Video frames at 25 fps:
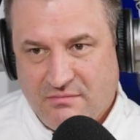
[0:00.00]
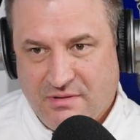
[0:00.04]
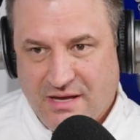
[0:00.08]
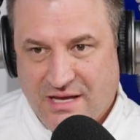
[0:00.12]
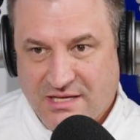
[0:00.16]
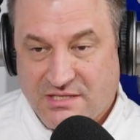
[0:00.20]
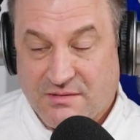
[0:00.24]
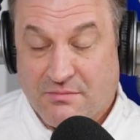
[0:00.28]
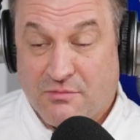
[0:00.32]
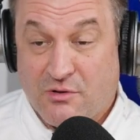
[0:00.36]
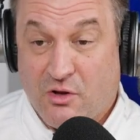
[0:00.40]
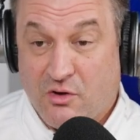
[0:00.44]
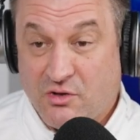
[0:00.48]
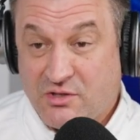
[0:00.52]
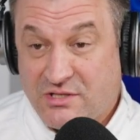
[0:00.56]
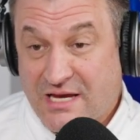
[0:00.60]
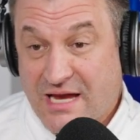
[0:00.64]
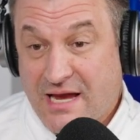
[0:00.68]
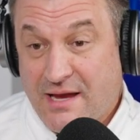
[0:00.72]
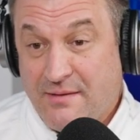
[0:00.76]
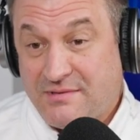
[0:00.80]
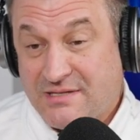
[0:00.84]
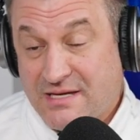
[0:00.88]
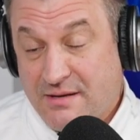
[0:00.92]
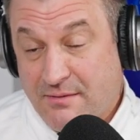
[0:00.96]
had some close
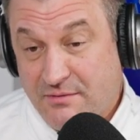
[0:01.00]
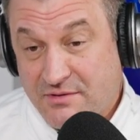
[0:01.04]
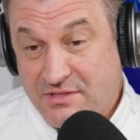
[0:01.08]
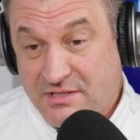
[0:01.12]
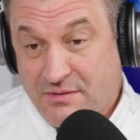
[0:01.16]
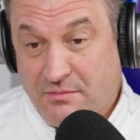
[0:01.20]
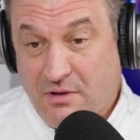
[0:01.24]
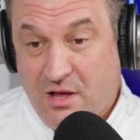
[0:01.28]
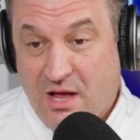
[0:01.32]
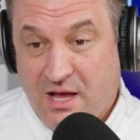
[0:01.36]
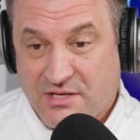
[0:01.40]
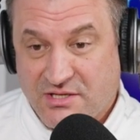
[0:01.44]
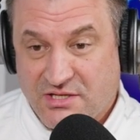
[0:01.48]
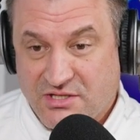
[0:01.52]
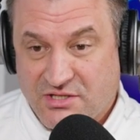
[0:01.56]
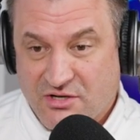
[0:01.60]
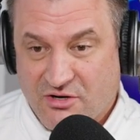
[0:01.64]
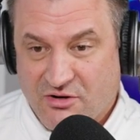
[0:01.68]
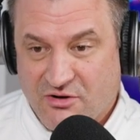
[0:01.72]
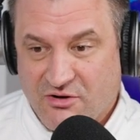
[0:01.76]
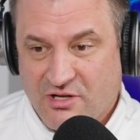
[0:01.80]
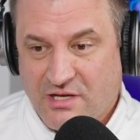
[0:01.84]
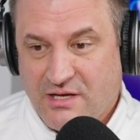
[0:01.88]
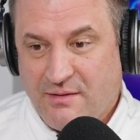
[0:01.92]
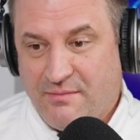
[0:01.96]
games, came with some losses
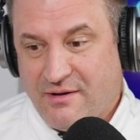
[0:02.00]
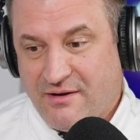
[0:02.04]
early,